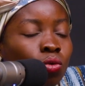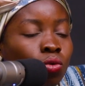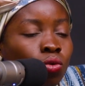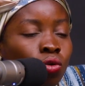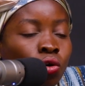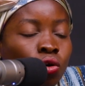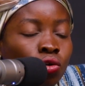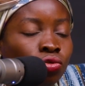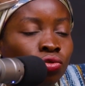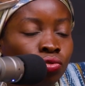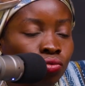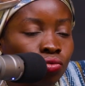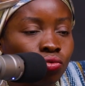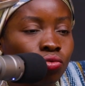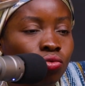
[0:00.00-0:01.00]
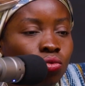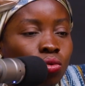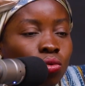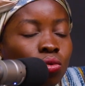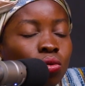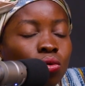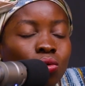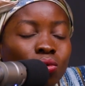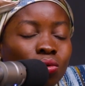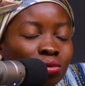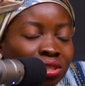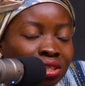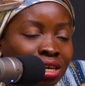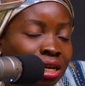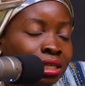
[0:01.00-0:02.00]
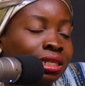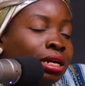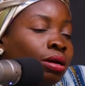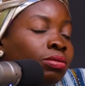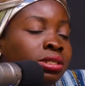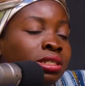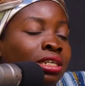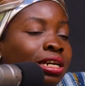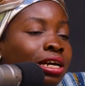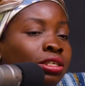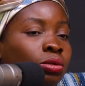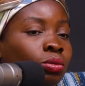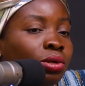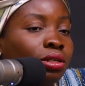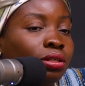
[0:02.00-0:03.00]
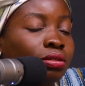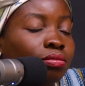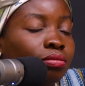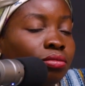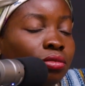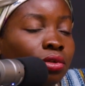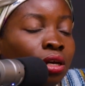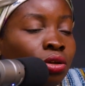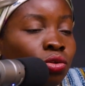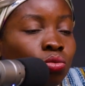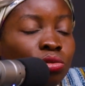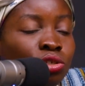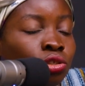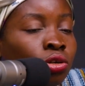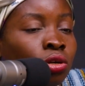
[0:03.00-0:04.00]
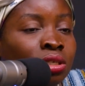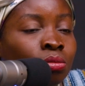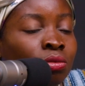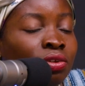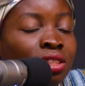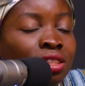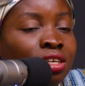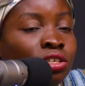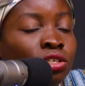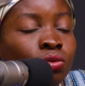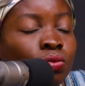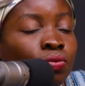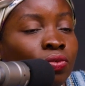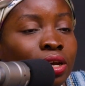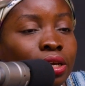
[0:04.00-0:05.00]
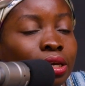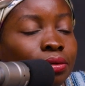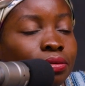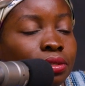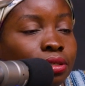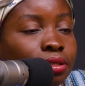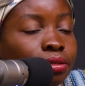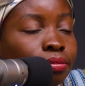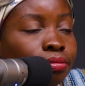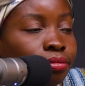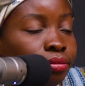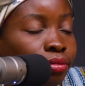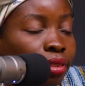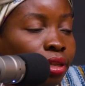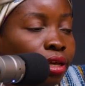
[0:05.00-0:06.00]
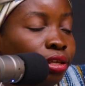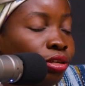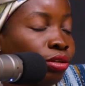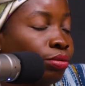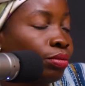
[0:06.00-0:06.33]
Go through that counseling as well, and you'll be shocked some of the things you'll find out. Thank you.